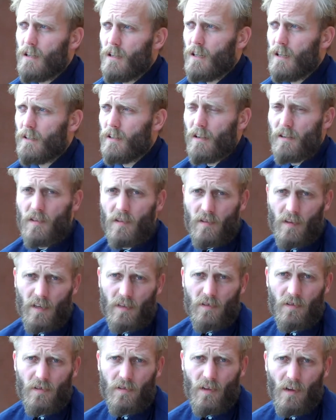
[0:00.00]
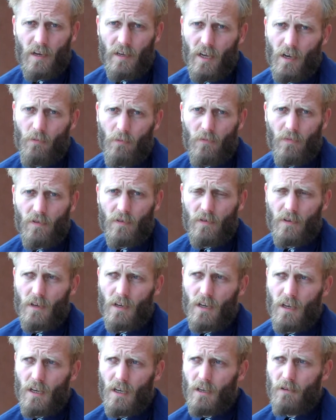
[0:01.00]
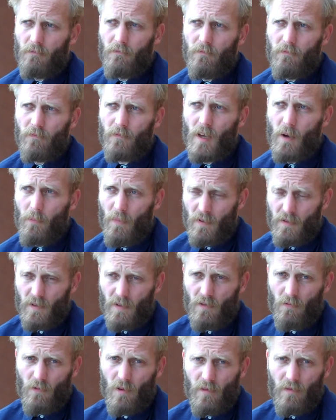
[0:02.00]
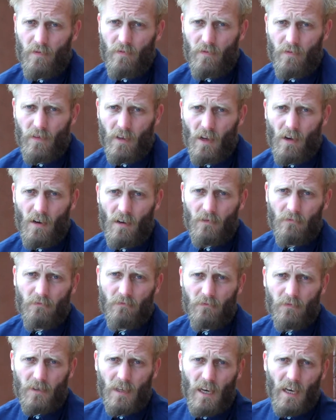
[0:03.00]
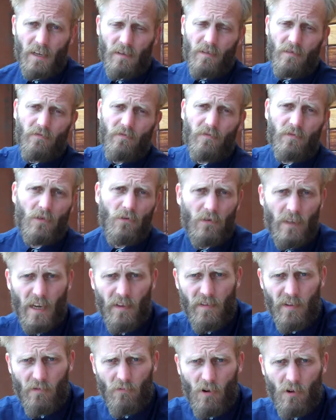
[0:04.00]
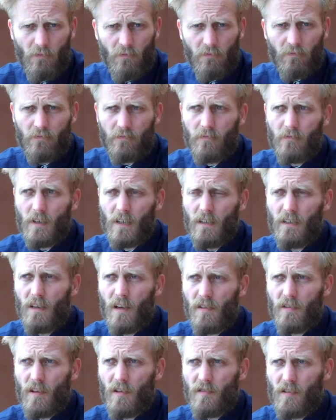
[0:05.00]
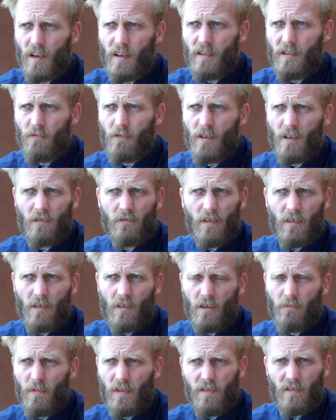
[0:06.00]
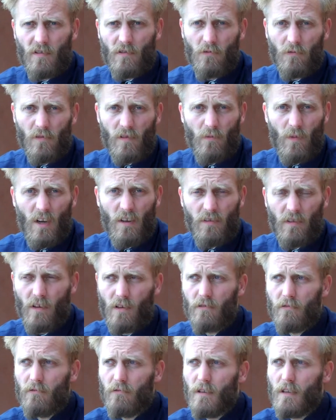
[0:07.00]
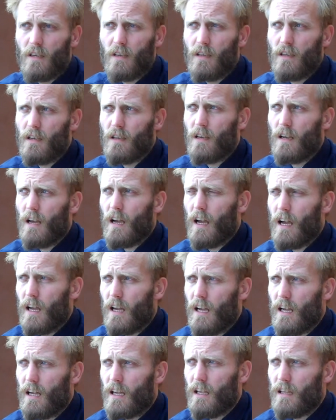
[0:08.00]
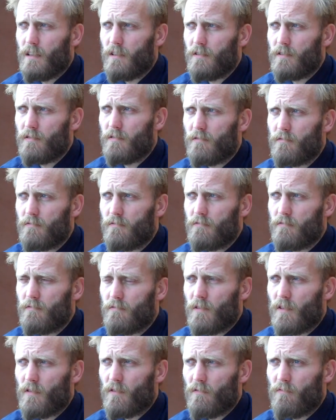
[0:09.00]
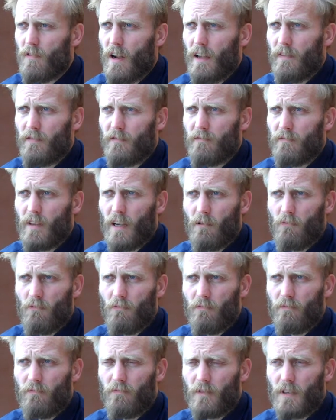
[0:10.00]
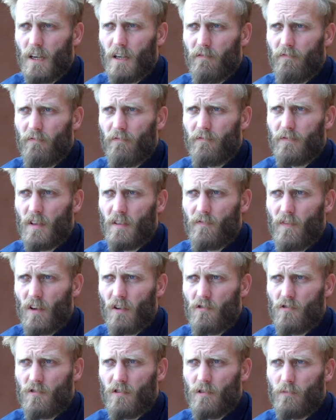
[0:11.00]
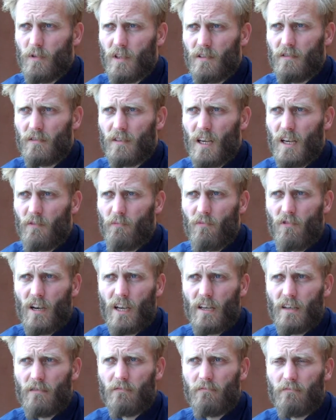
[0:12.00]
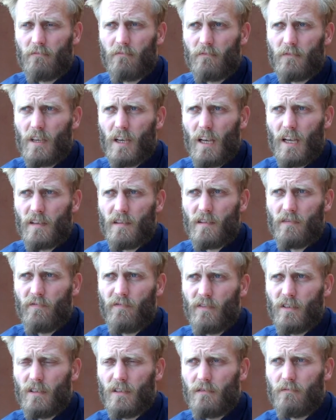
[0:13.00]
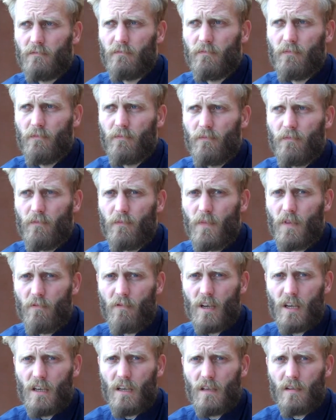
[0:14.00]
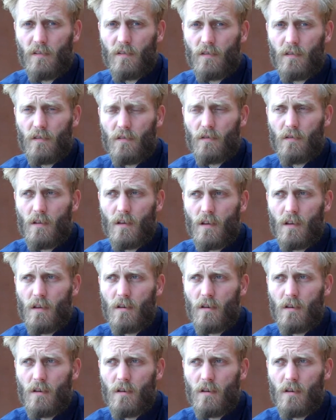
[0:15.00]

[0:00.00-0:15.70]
'96, started up a business with the art collective called Anti-Rom, associated with a design business called Tomato, and sort of ran that kind of dysfunctional but kind of brilliant collective for 3 years.